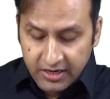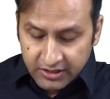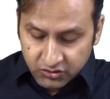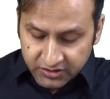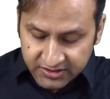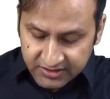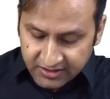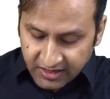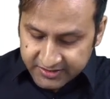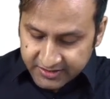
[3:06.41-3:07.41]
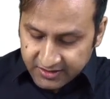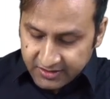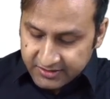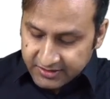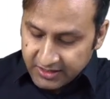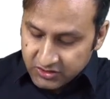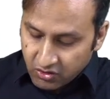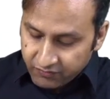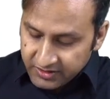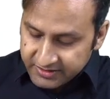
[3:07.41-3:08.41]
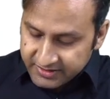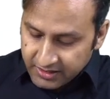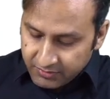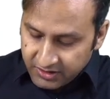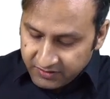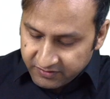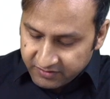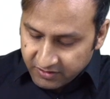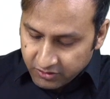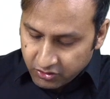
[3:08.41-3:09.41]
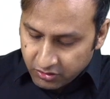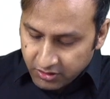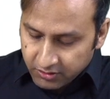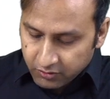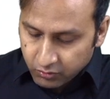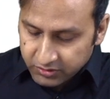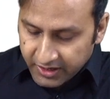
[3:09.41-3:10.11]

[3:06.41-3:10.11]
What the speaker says: So this is a classical case of a semicircular growth,